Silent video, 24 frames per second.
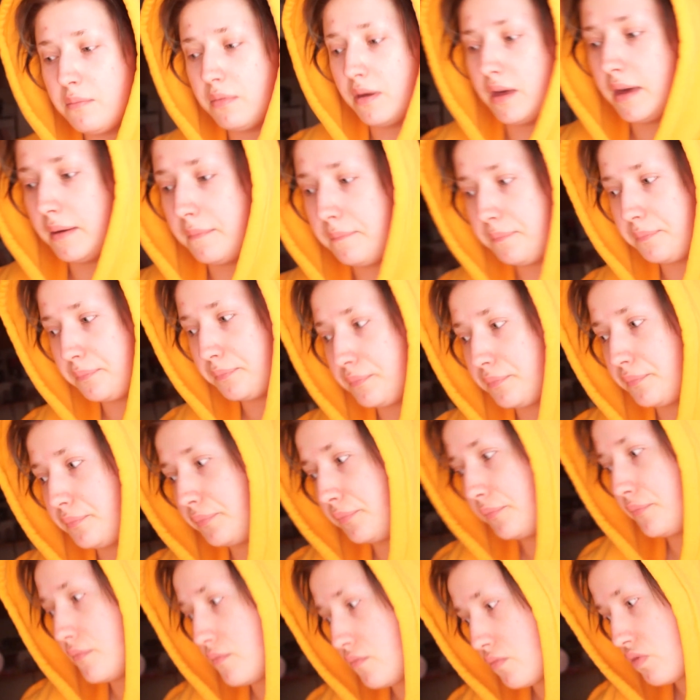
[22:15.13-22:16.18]
but
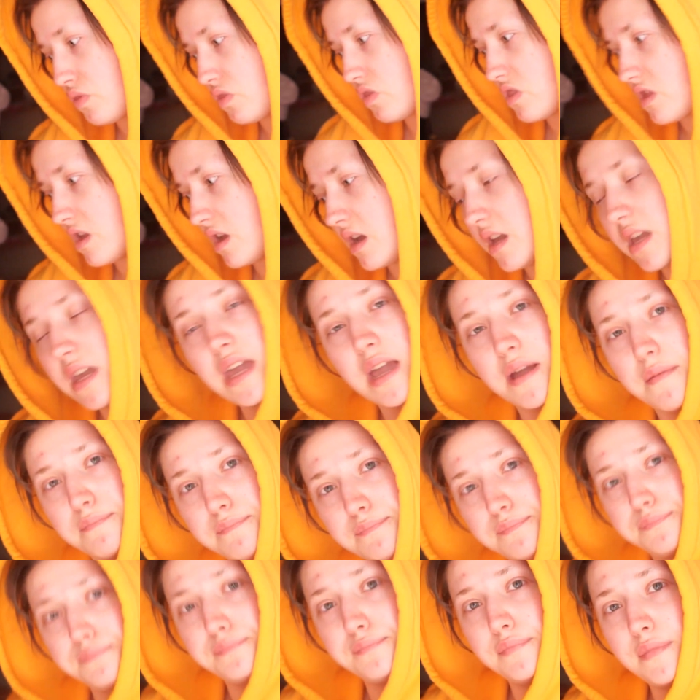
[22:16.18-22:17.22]
yeah,
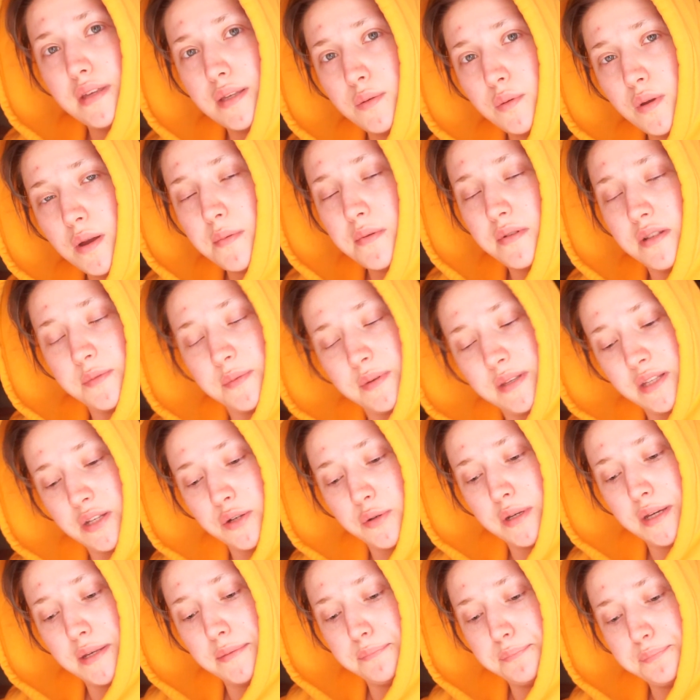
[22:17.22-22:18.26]
that's what I want to be
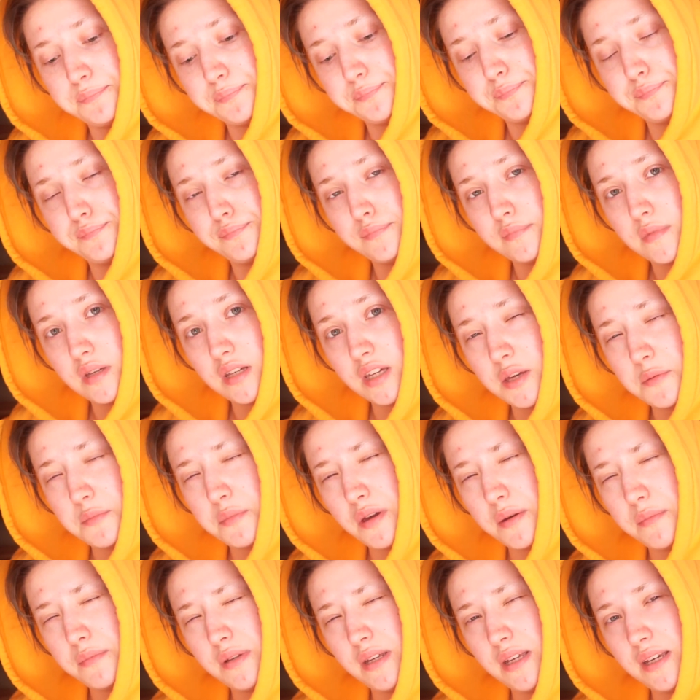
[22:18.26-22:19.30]
doing. I'll keep
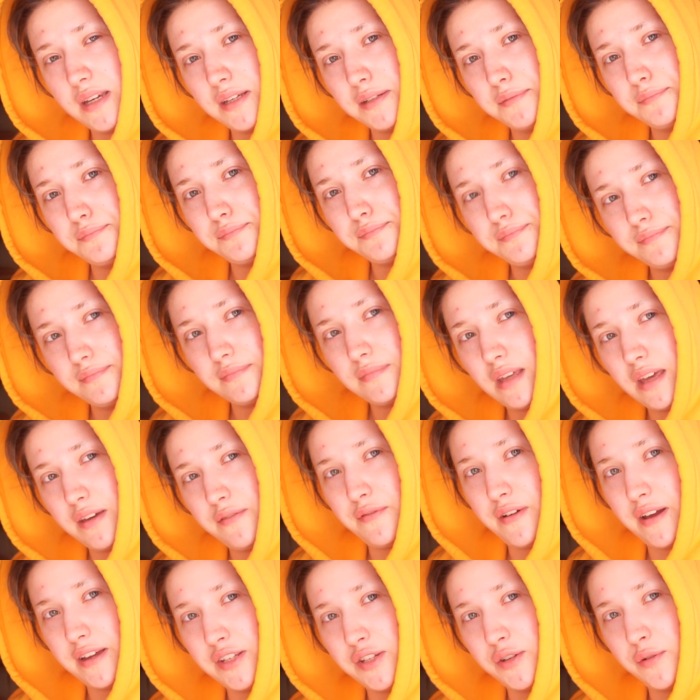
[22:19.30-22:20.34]
you updated
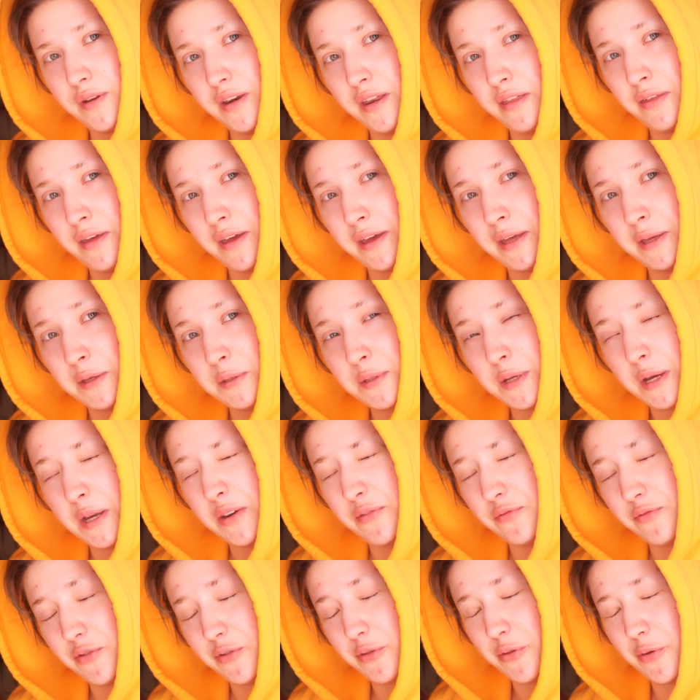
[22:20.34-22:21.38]
if I do anything
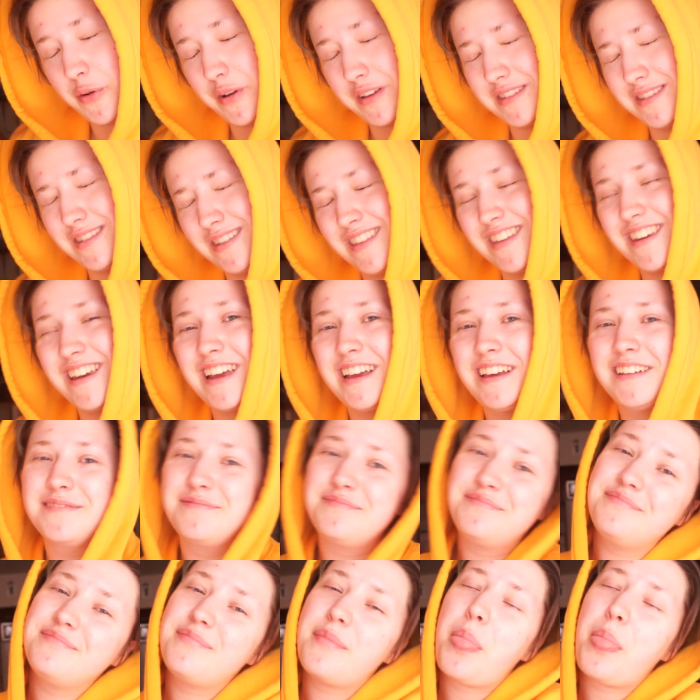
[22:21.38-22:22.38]
exciting for the rest of the night.